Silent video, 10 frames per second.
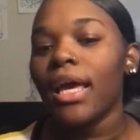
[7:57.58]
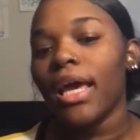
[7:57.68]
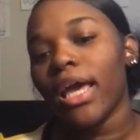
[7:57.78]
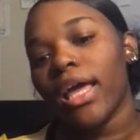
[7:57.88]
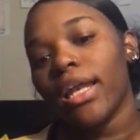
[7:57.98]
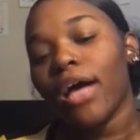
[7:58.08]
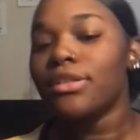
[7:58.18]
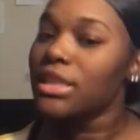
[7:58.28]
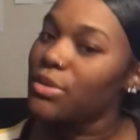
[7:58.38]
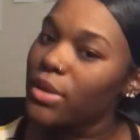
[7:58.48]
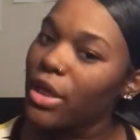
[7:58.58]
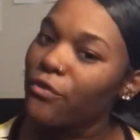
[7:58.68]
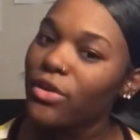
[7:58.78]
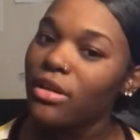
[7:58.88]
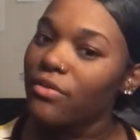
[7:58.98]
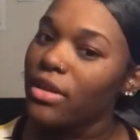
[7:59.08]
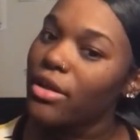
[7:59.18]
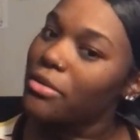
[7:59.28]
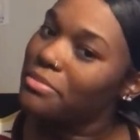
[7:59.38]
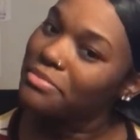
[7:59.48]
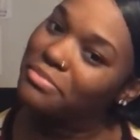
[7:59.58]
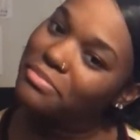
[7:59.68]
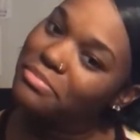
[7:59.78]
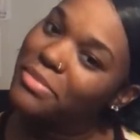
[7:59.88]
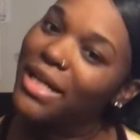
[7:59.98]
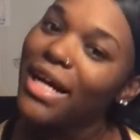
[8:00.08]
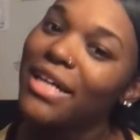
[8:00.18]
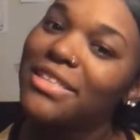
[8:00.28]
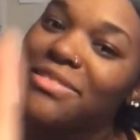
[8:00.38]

And I'll see you again for another video. Bye, guys.